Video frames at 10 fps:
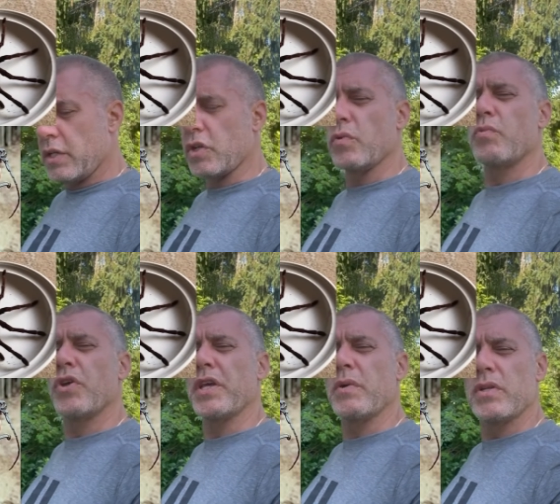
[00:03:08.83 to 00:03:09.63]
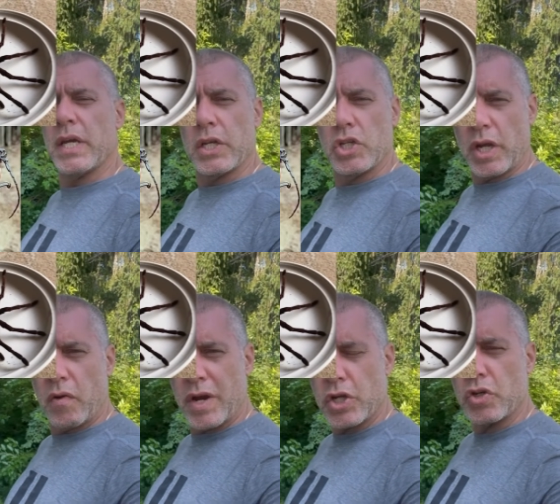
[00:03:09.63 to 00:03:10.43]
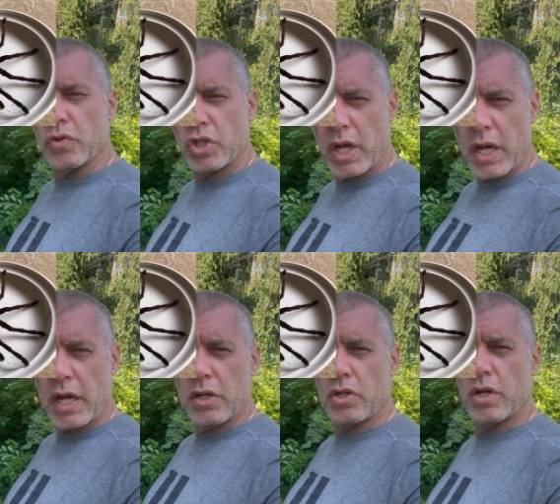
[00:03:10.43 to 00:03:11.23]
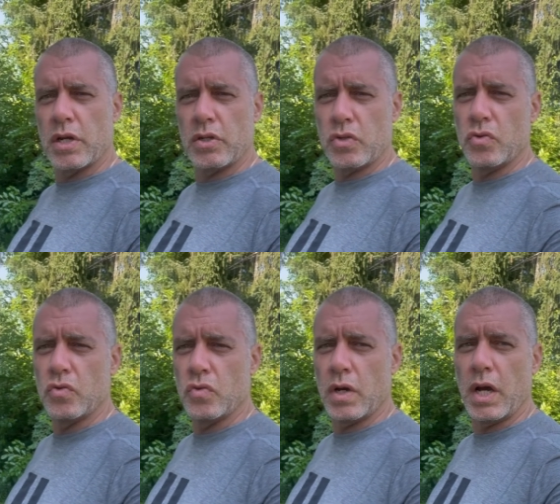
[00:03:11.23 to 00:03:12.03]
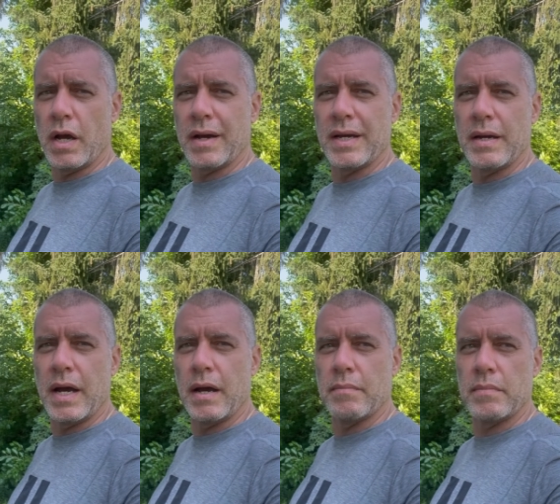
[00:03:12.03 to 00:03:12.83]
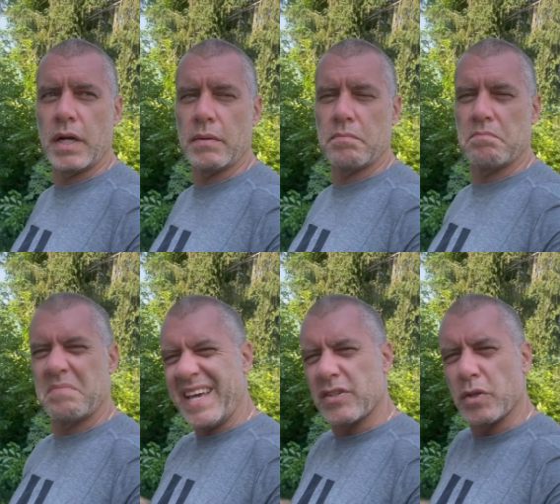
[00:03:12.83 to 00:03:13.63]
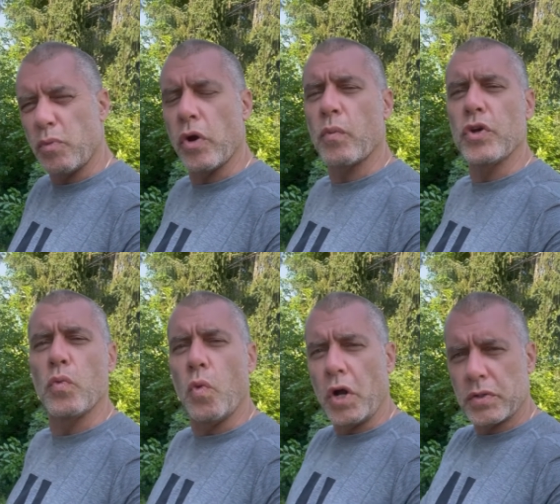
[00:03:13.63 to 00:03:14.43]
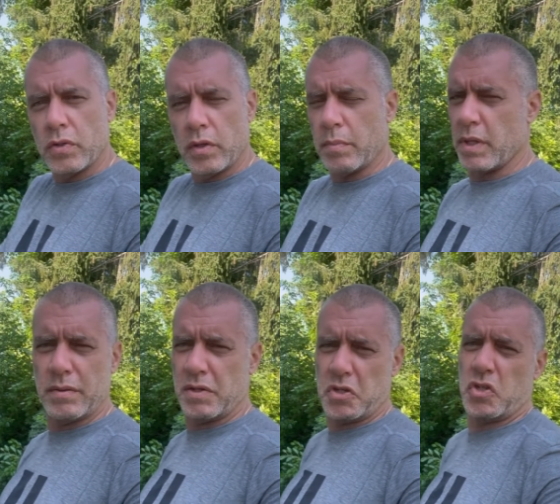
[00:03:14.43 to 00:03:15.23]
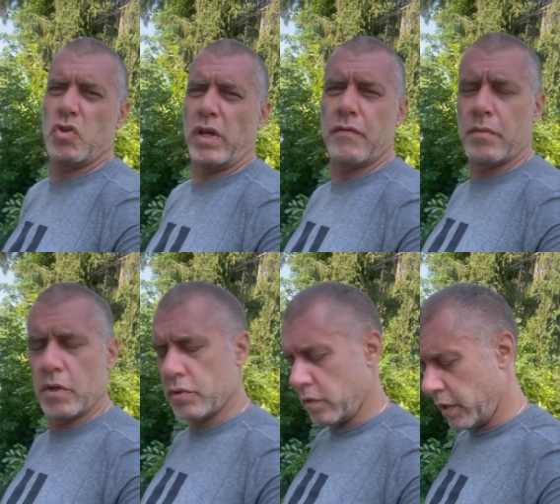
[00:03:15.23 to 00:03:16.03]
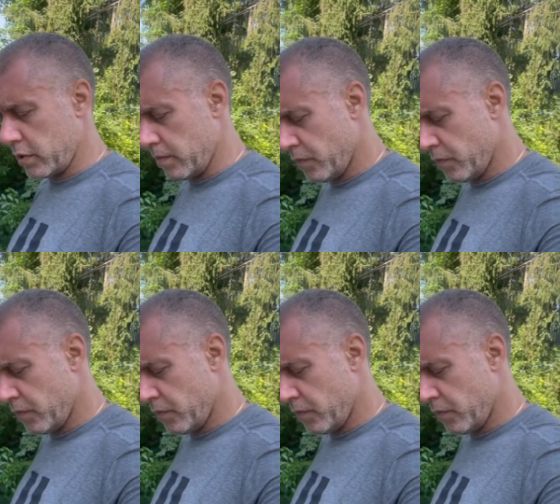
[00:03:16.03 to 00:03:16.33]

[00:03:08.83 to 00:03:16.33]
so it really would take a generational change to uh, uh, uh, get to the point where you'd want to do that, but it's just too late for most of us.